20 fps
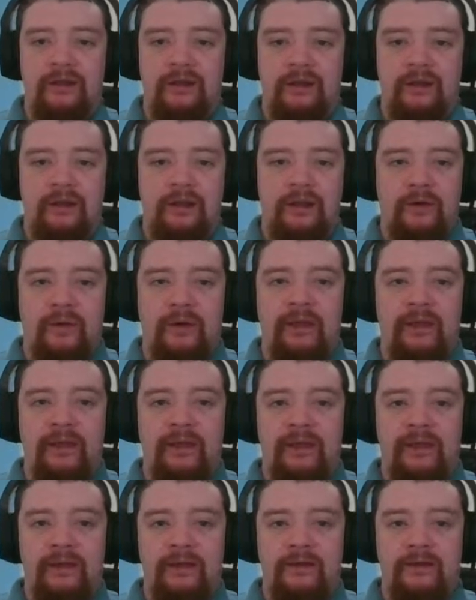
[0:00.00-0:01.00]
Now
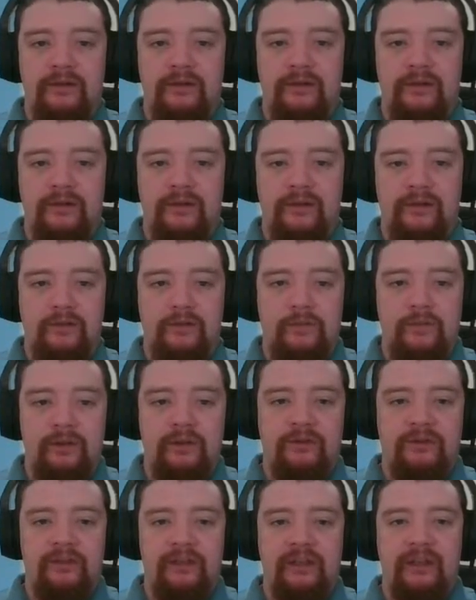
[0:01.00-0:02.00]
here we
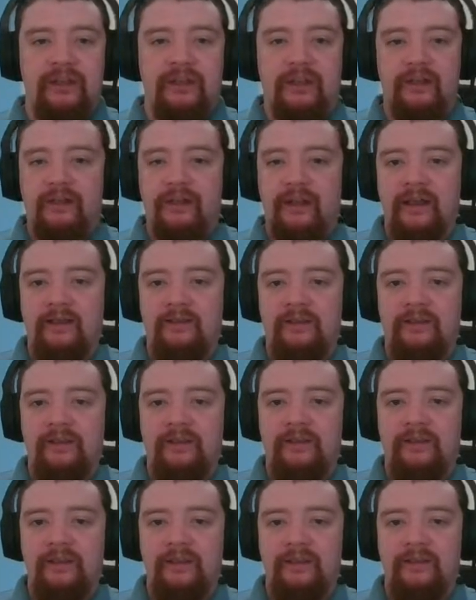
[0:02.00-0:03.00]
see knight to
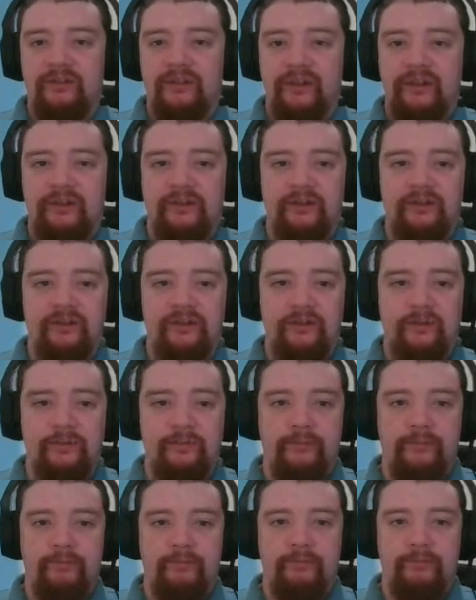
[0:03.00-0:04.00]
d6.
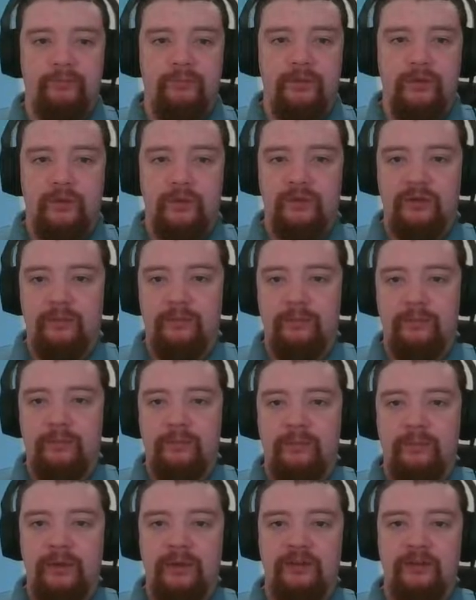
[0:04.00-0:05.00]
We see
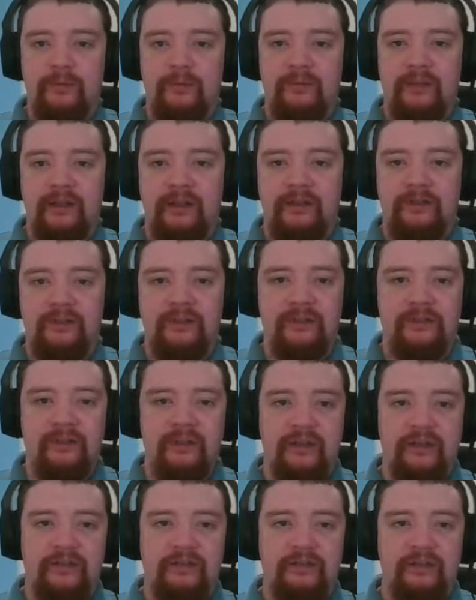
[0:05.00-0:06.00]
bishop takes
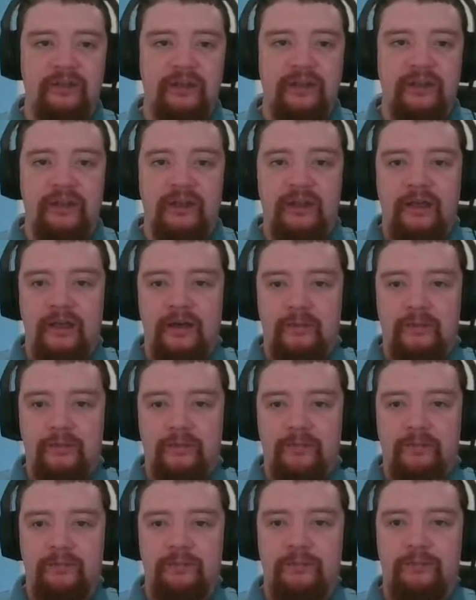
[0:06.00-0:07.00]
c6,
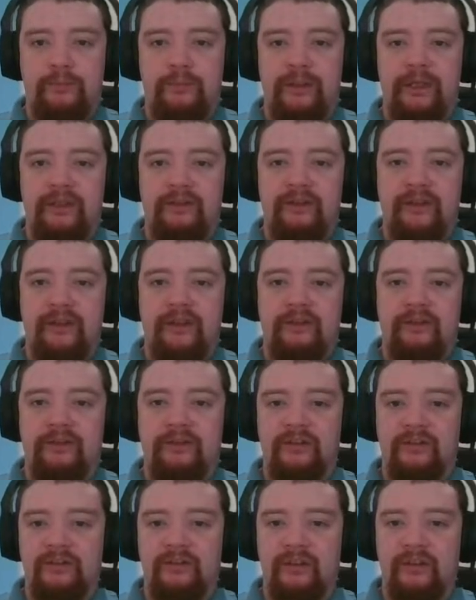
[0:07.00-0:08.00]
b takes
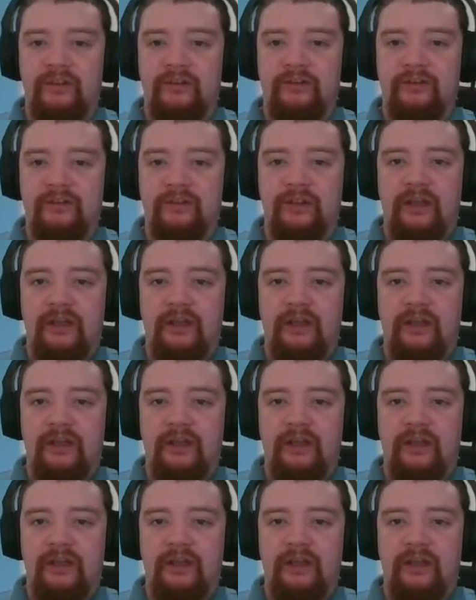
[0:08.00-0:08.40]
c6.